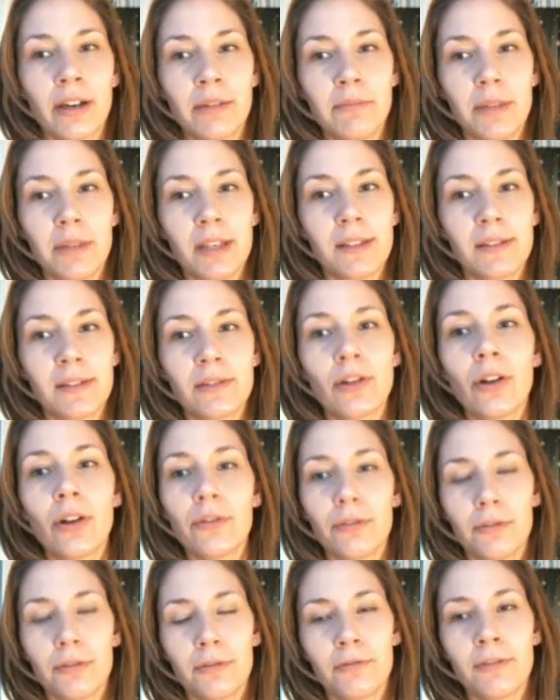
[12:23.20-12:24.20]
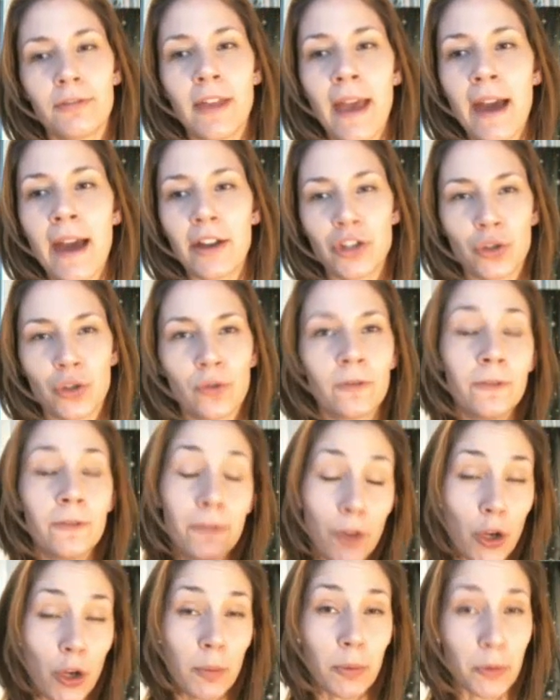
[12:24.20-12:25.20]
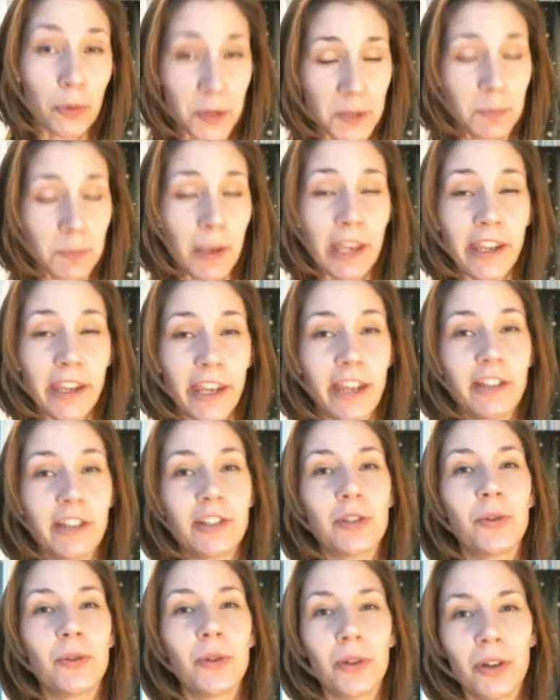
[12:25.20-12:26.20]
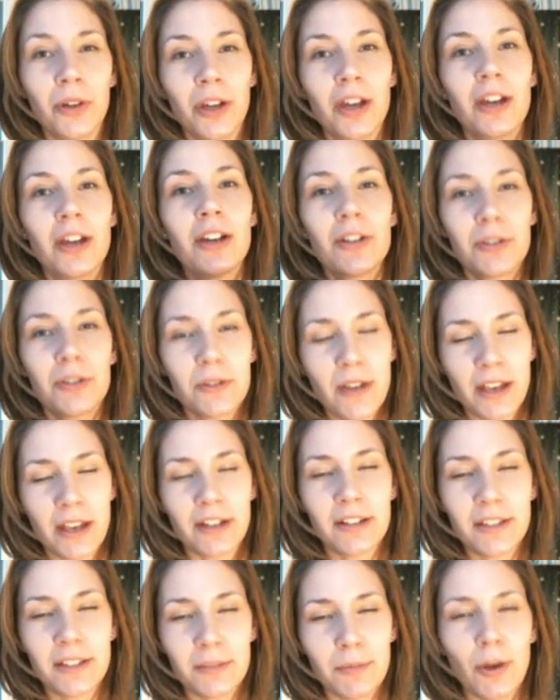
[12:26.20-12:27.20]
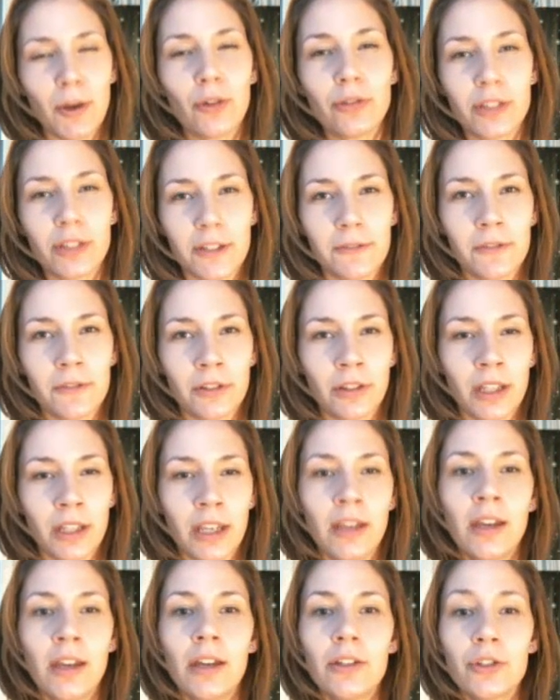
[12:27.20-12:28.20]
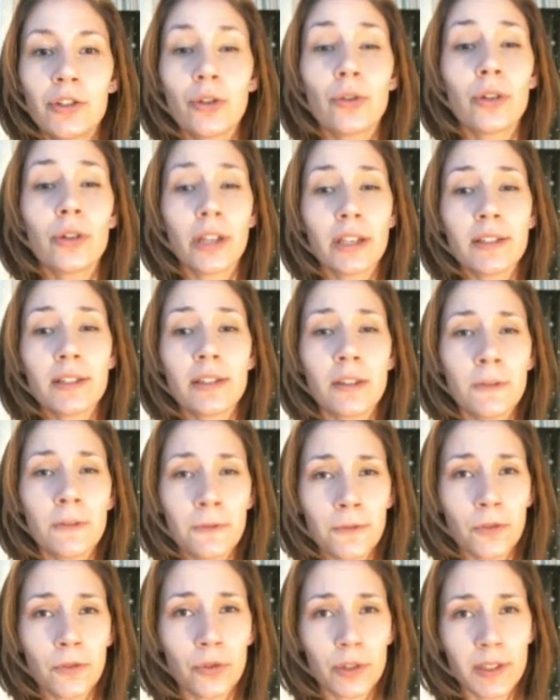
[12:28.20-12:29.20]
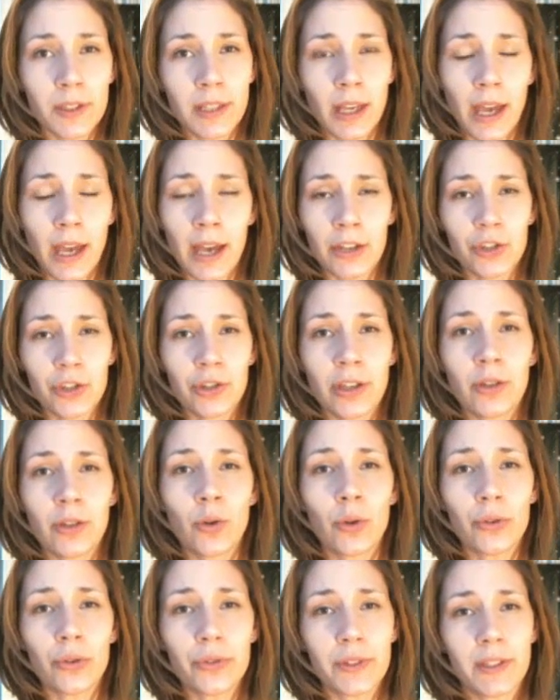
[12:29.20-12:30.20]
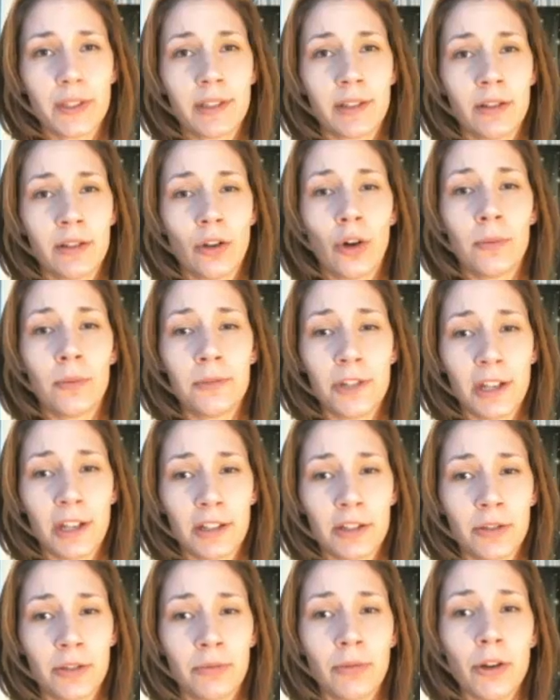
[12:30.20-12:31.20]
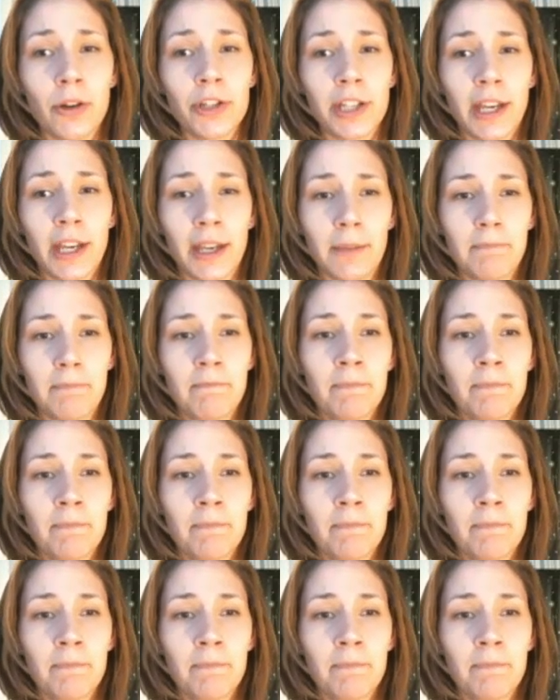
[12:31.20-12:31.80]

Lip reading: is not the actual verbal speaking torque, and it's spelt differently. Torque is the force that actually causes an object to rotate.